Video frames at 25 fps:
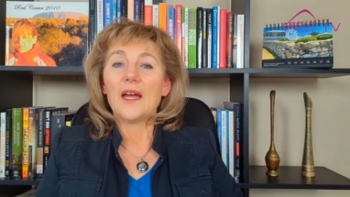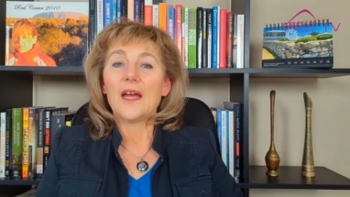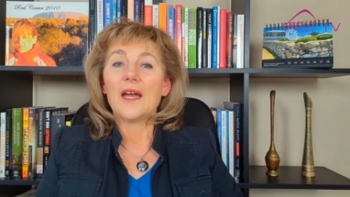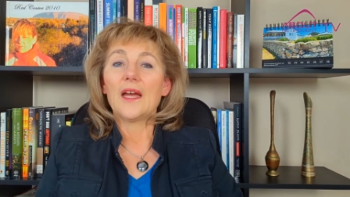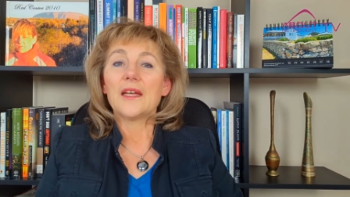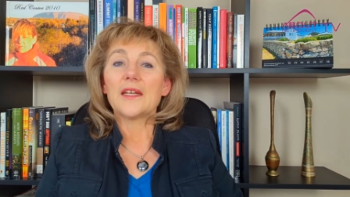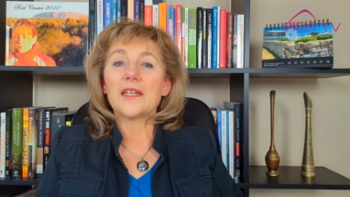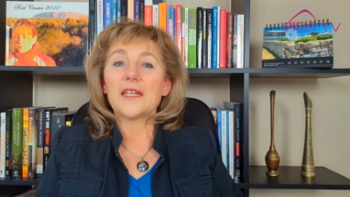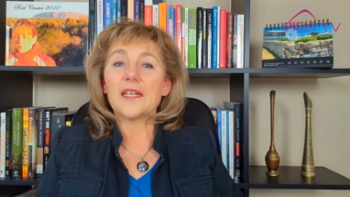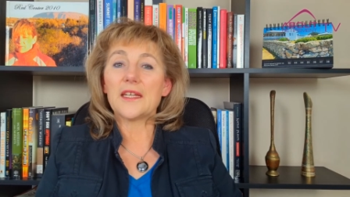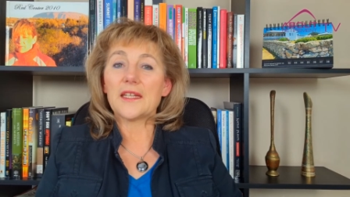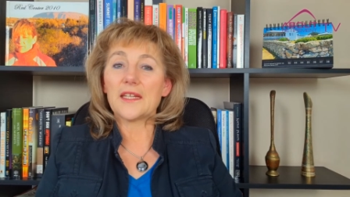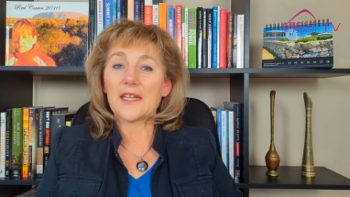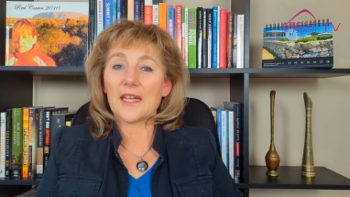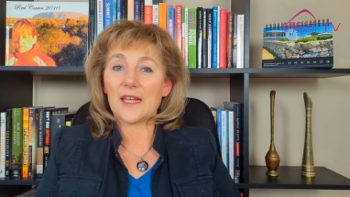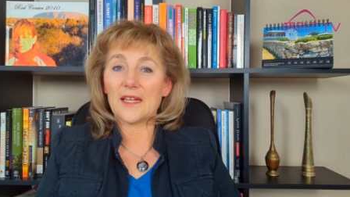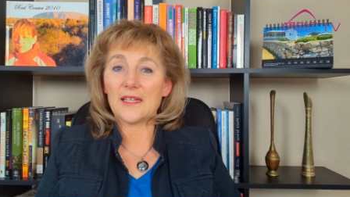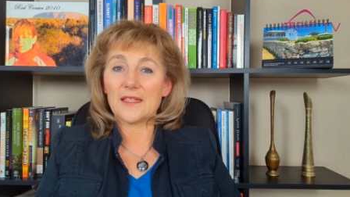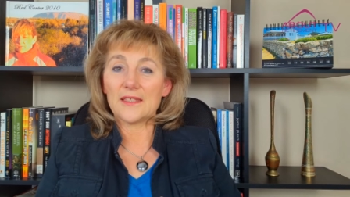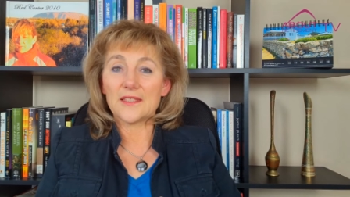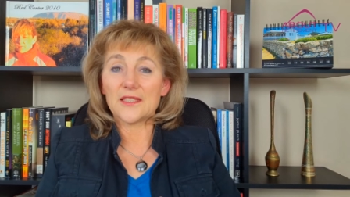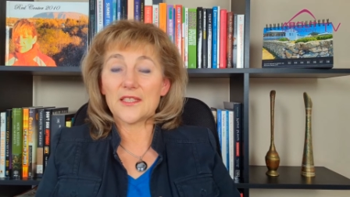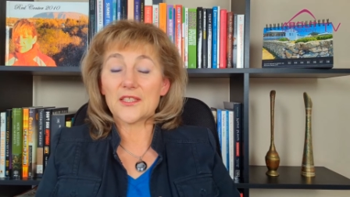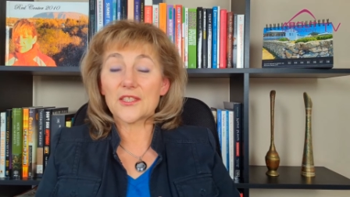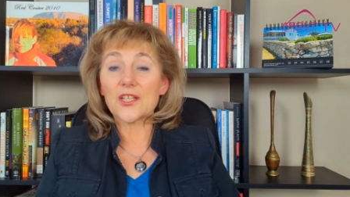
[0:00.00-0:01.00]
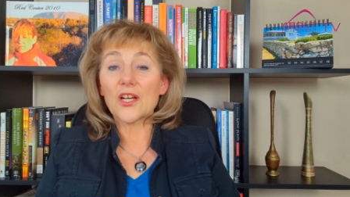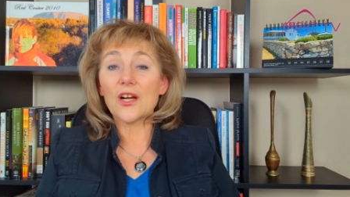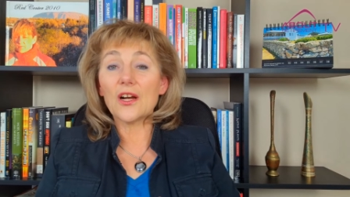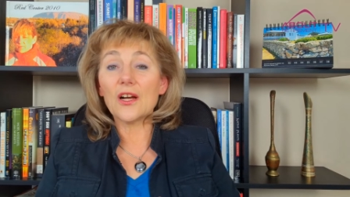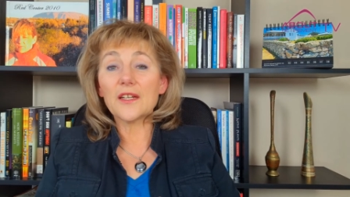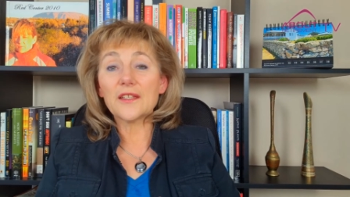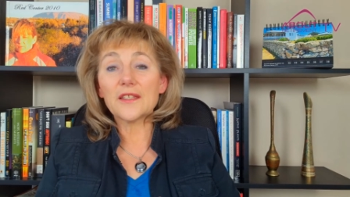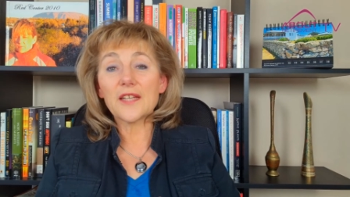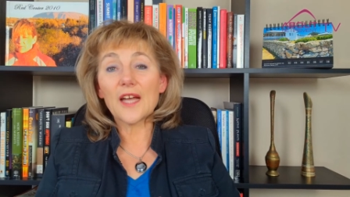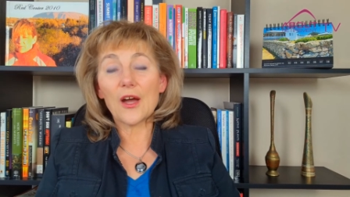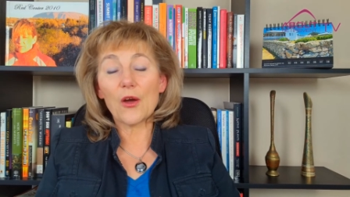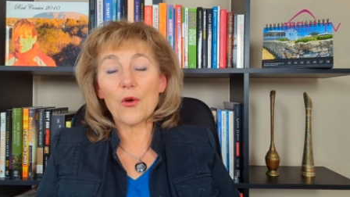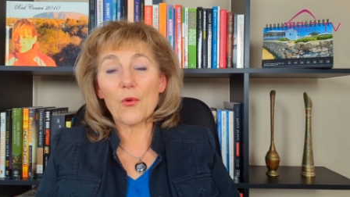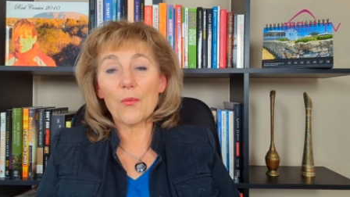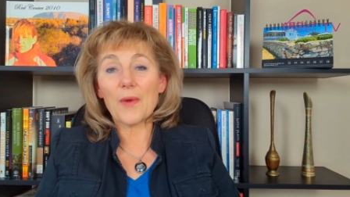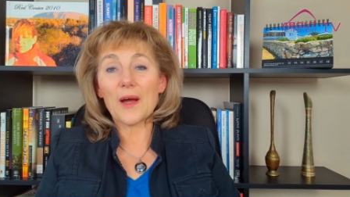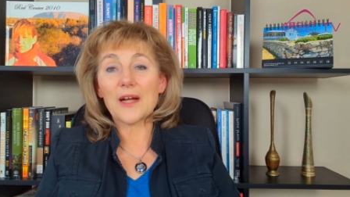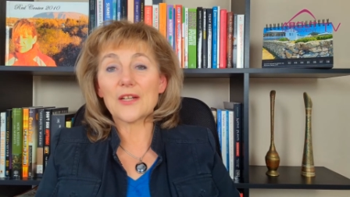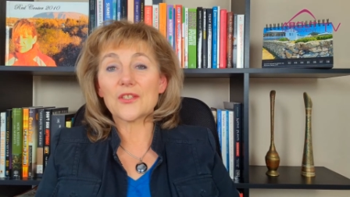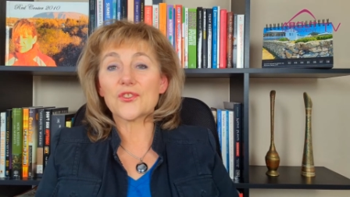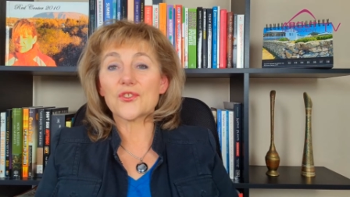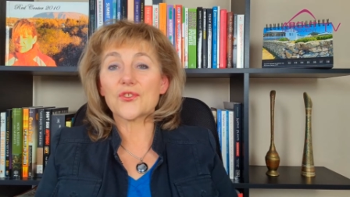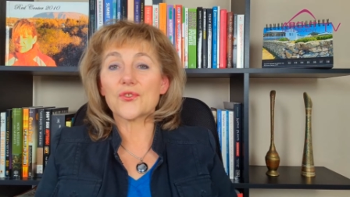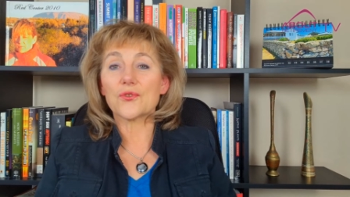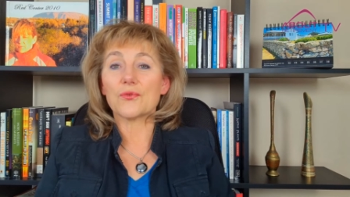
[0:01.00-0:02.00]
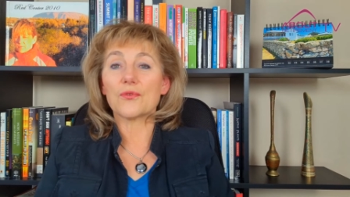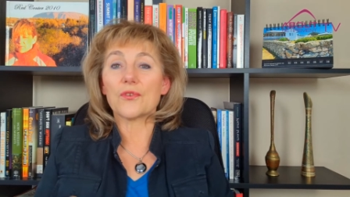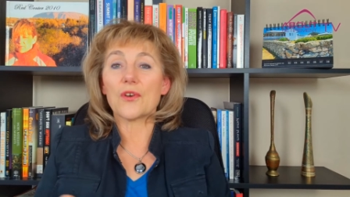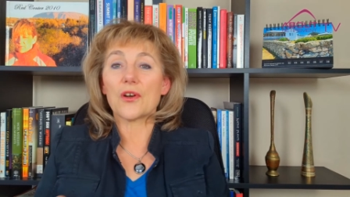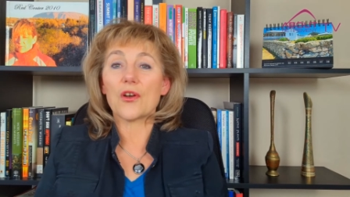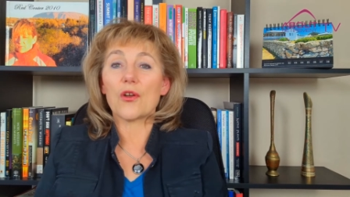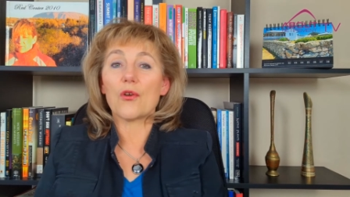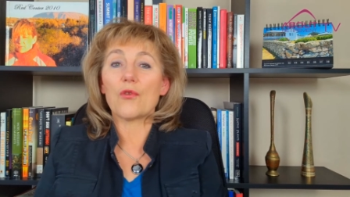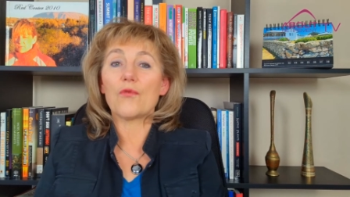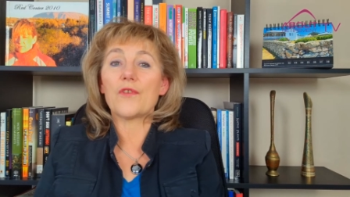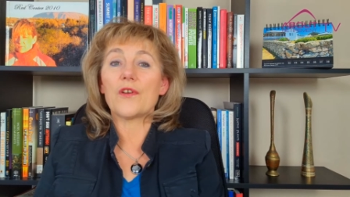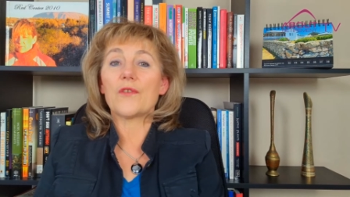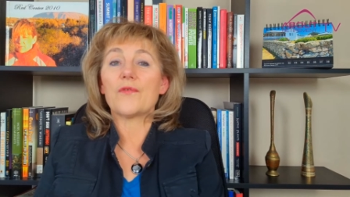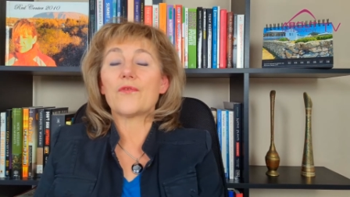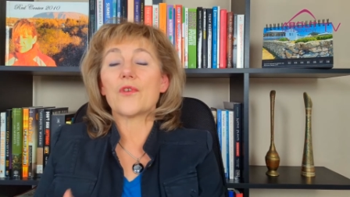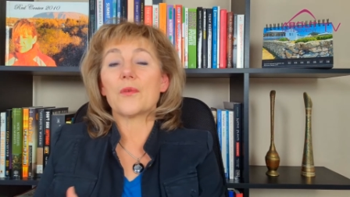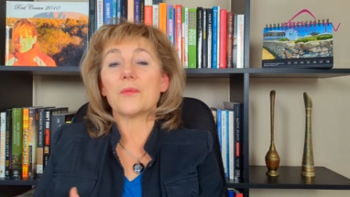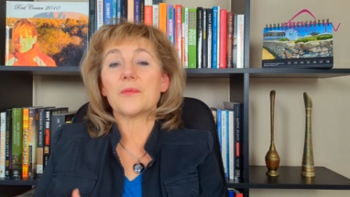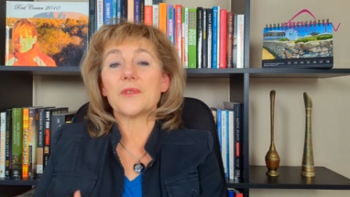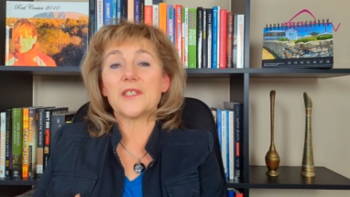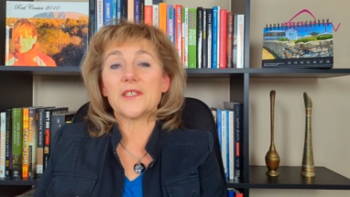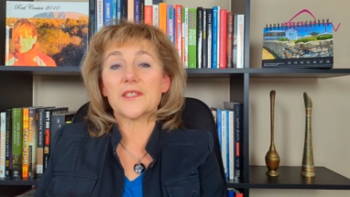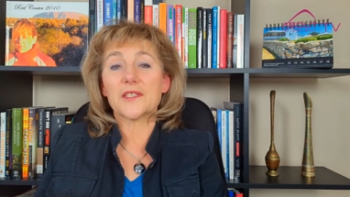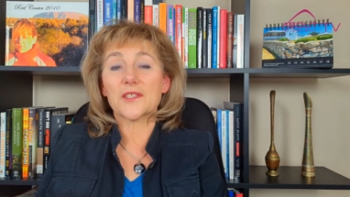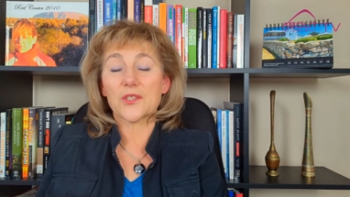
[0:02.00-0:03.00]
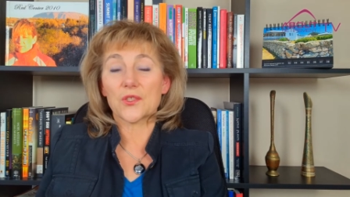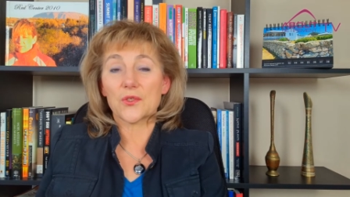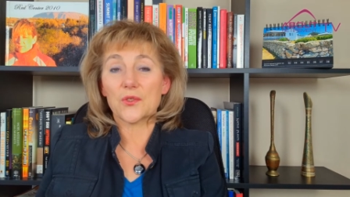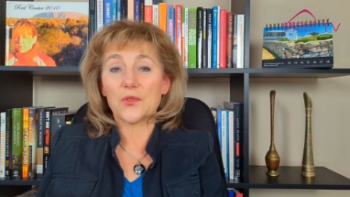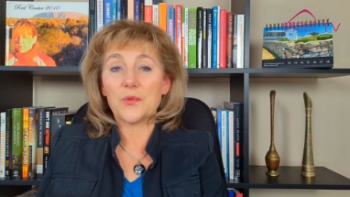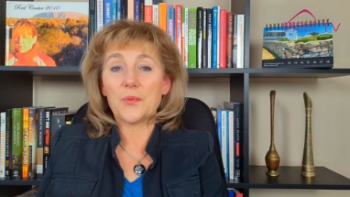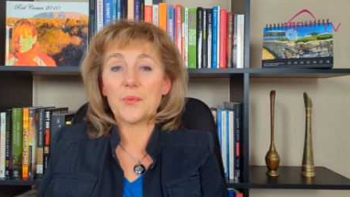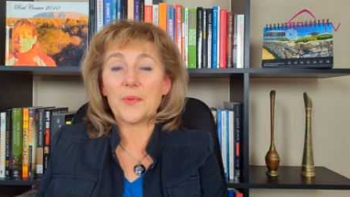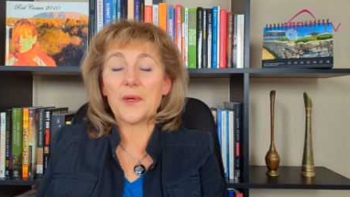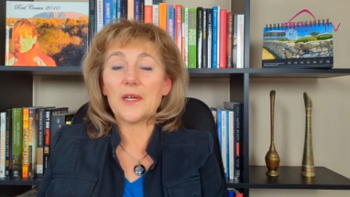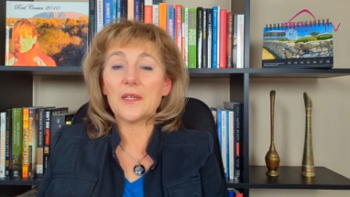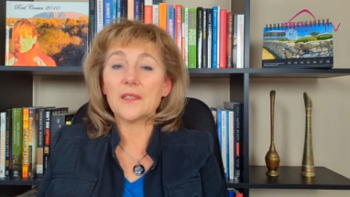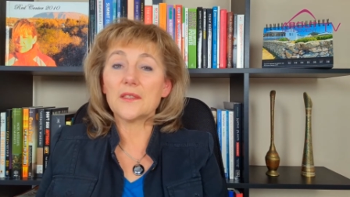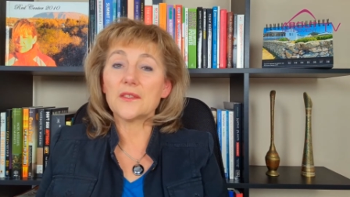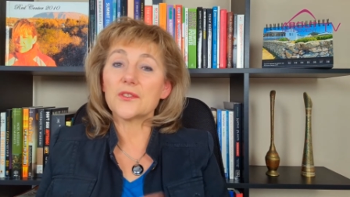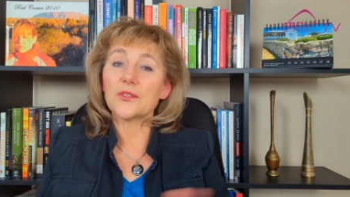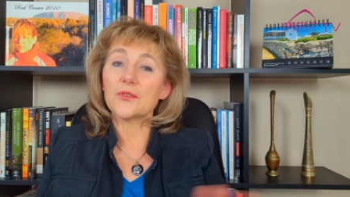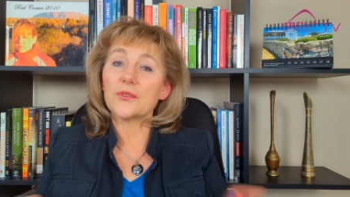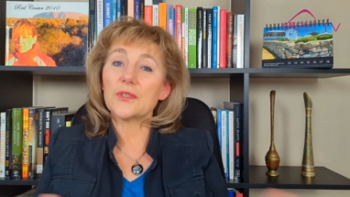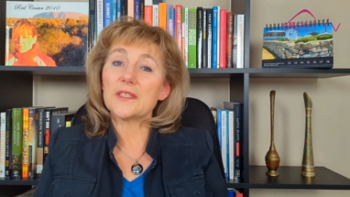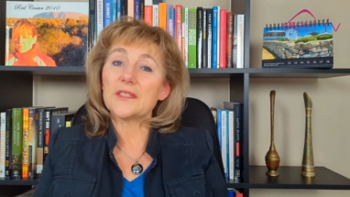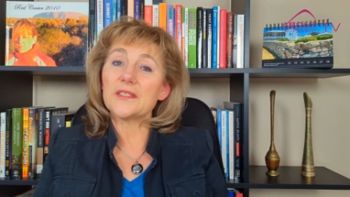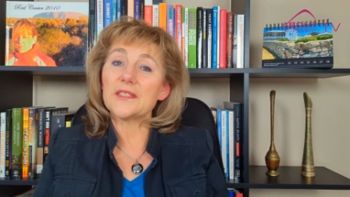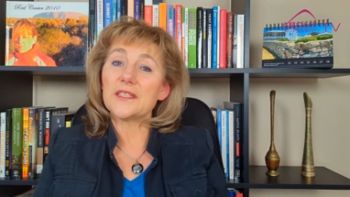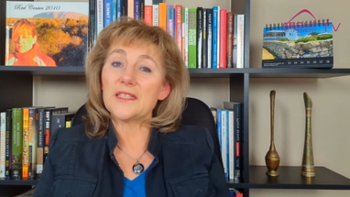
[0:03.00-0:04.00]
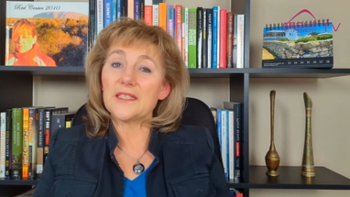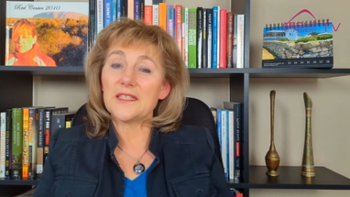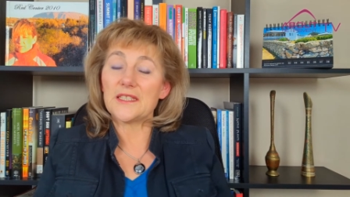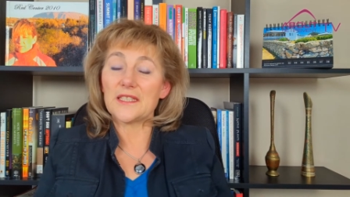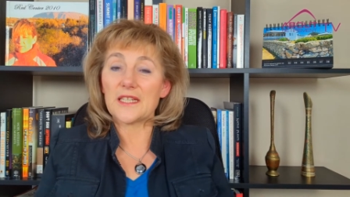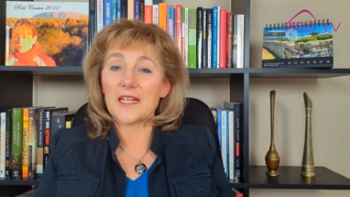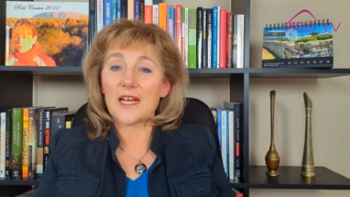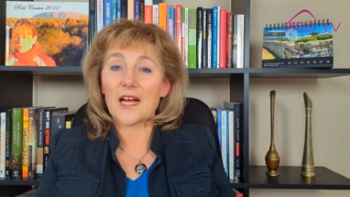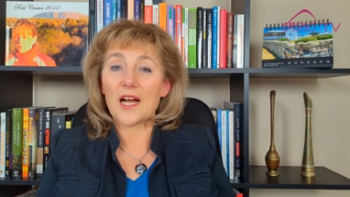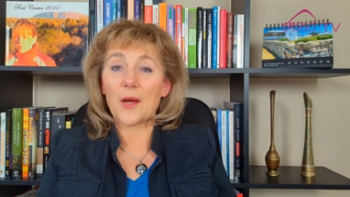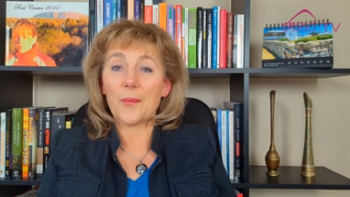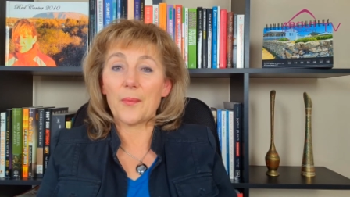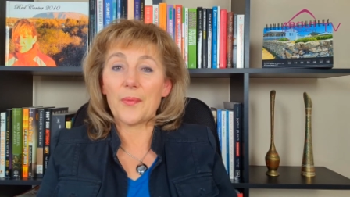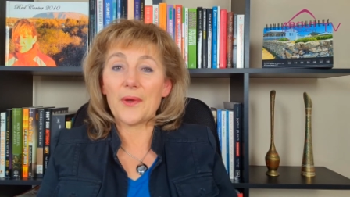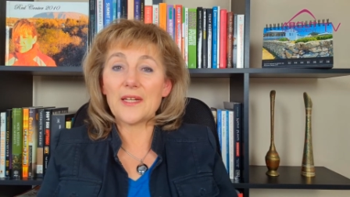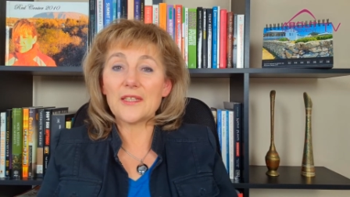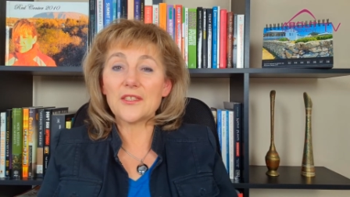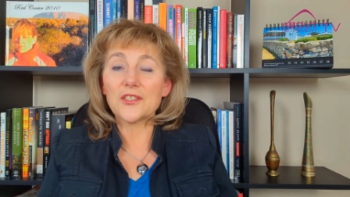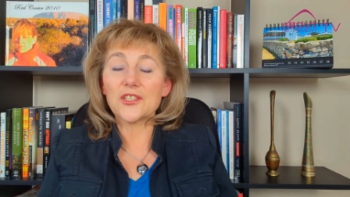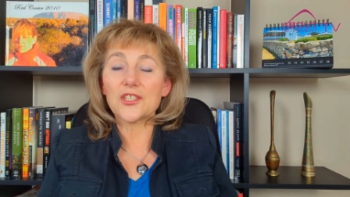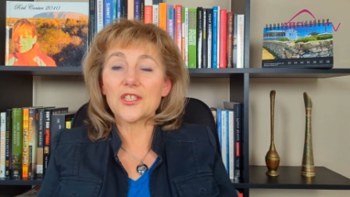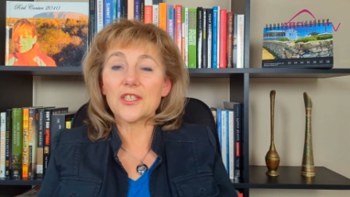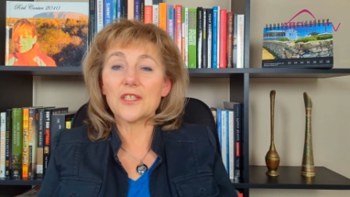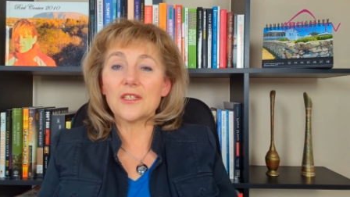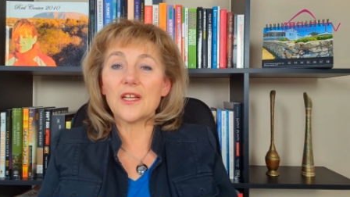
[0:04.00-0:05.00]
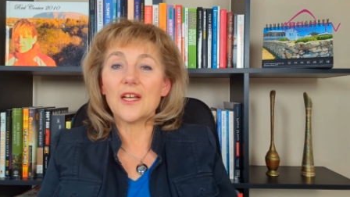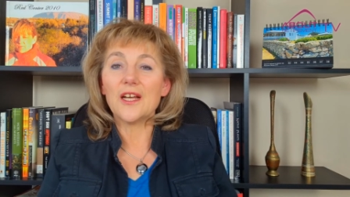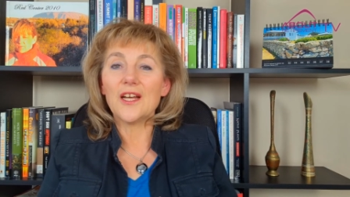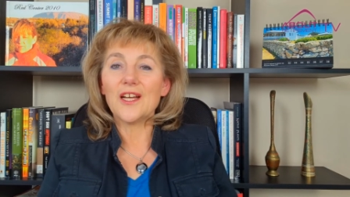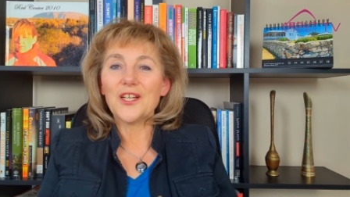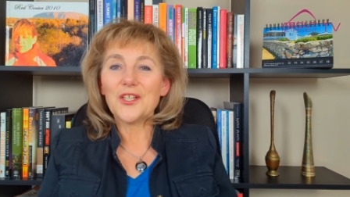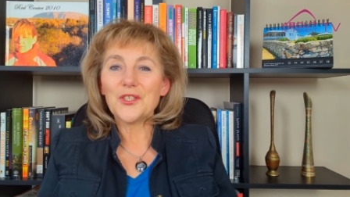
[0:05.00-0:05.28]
He can decide how much to roll over from his super to a TTR pension